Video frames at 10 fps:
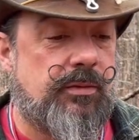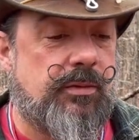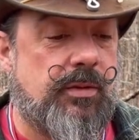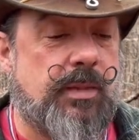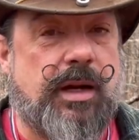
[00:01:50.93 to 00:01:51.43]

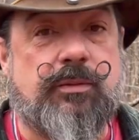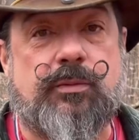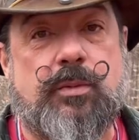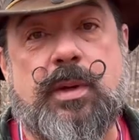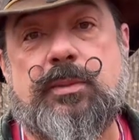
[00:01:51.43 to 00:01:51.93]
You might
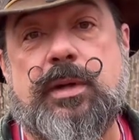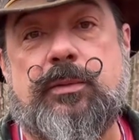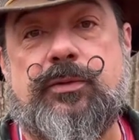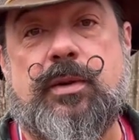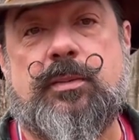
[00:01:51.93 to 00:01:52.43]
remember him
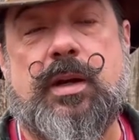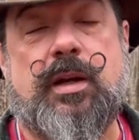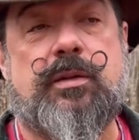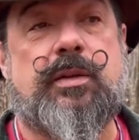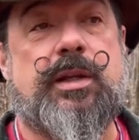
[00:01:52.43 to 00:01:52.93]
from
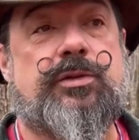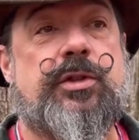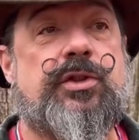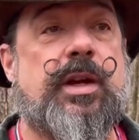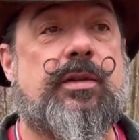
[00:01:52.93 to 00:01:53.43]
History
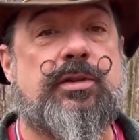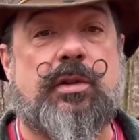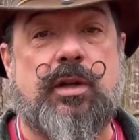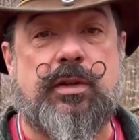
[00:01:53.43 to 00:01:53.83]
Channel's Alone.